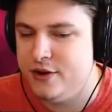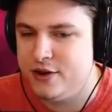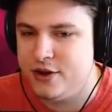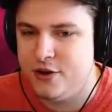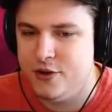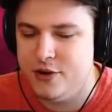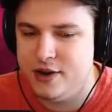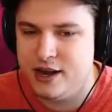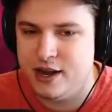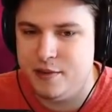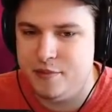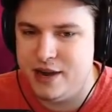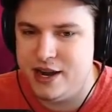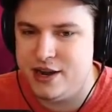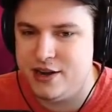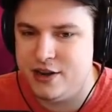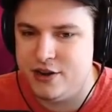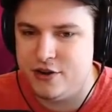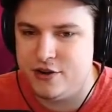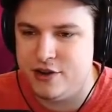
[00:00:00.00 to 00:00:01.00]
go in there. Be
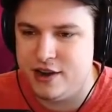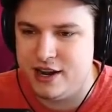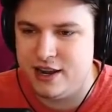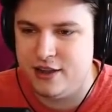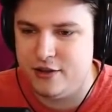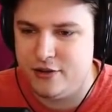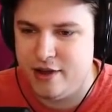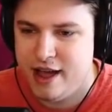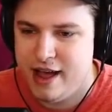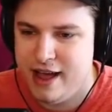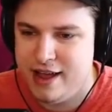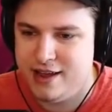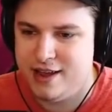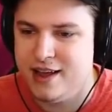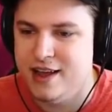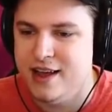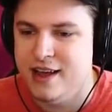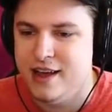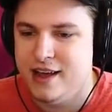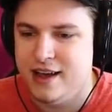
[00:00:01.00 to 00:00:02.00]
a dirty little egg.
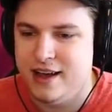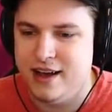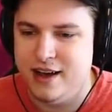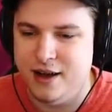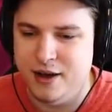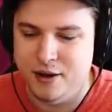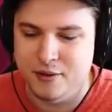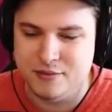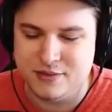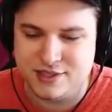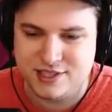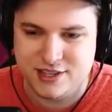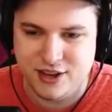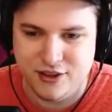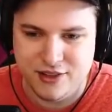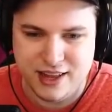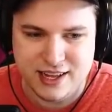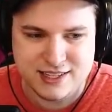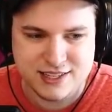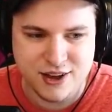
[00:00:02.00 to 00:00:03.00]
Um, so
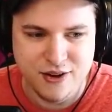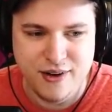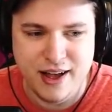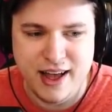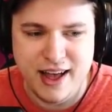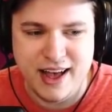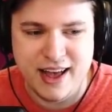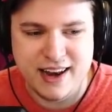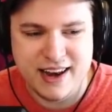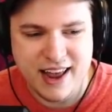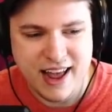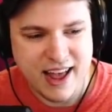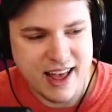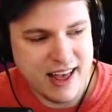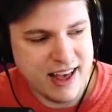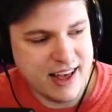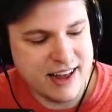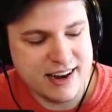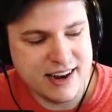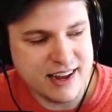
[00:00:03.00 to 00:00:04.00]
let's go ahead
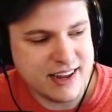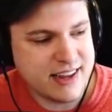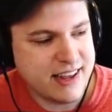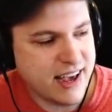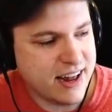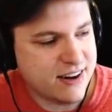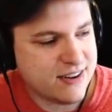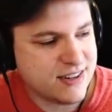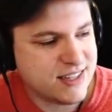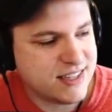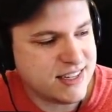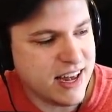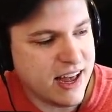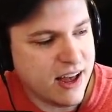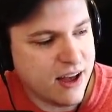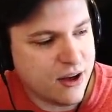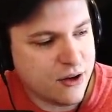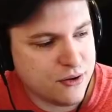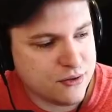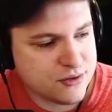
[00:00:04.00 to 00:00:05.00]
and get
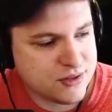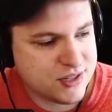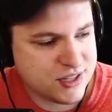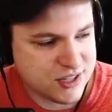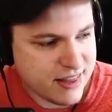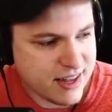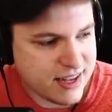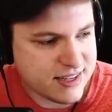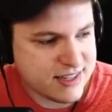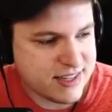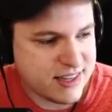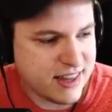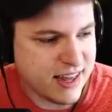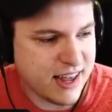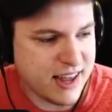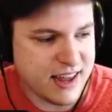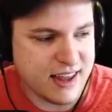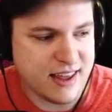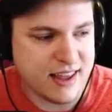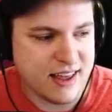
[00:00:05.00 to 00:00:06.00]
ourselves this
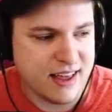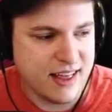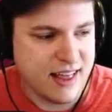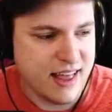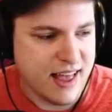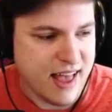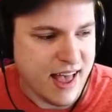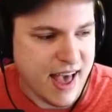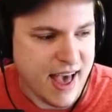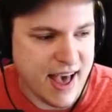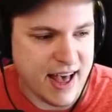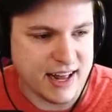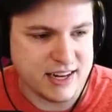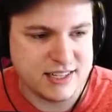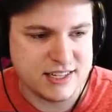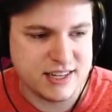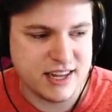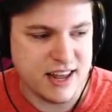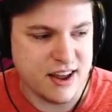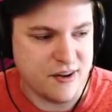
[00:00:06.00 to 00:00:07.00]
thing
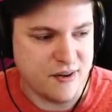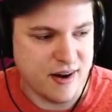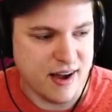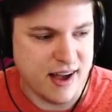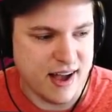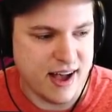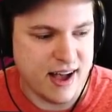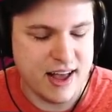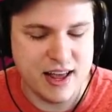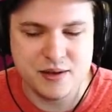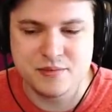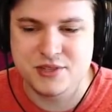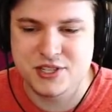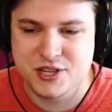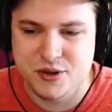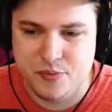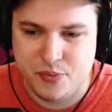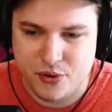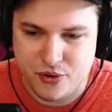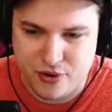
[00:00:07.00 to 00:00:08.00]
hatched, Kira. I am
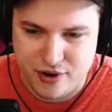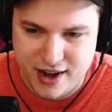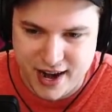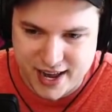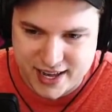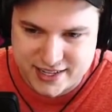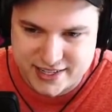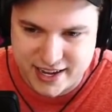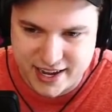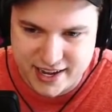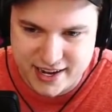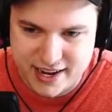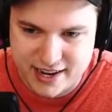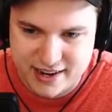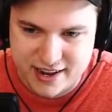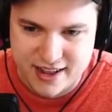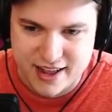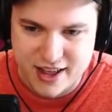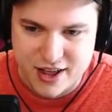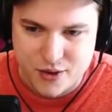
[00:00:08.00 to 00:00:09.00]
super
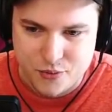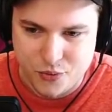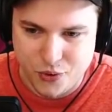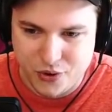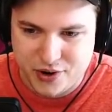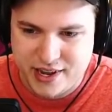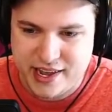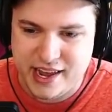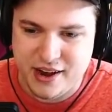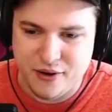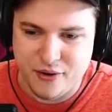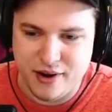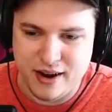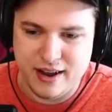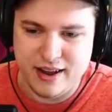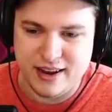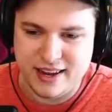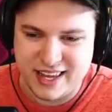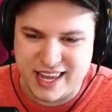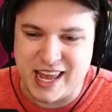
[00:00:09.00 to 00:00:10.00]
excited. Will
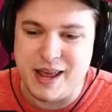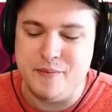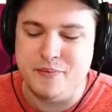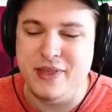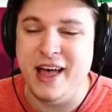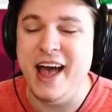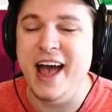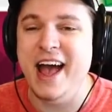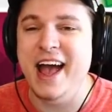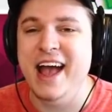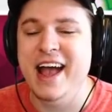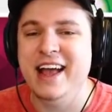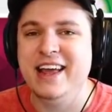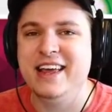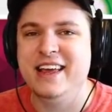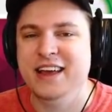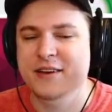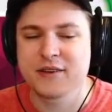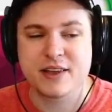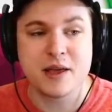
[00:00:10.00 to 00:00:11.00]
Kira keep the
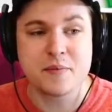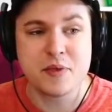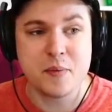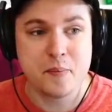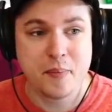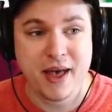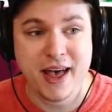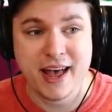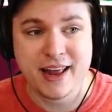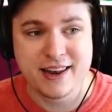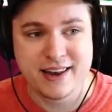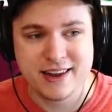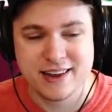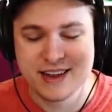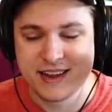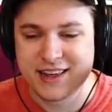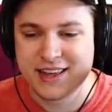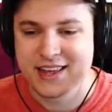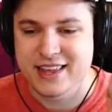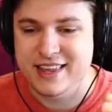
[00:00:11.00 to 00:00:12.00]
egg? Keep the pet?
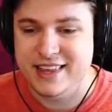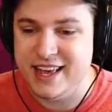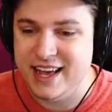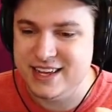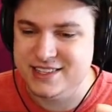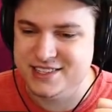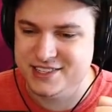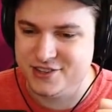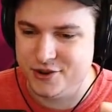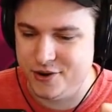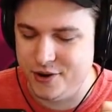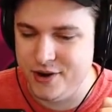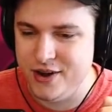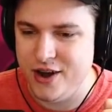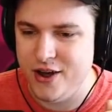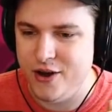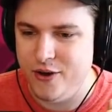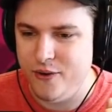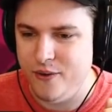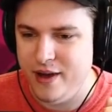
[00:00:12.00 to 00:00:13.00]
Yes or
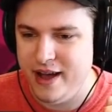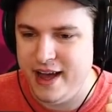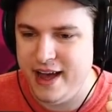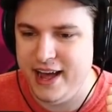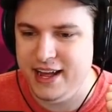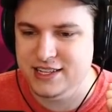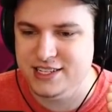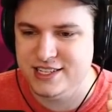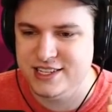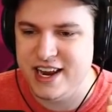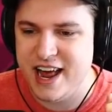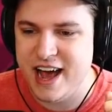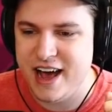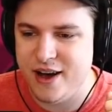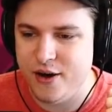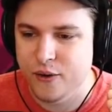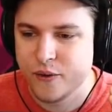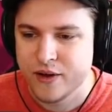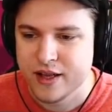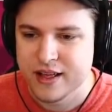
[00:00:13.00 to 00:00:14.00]
no? Hatch
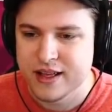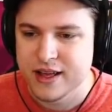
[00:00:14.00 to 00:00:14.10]
now.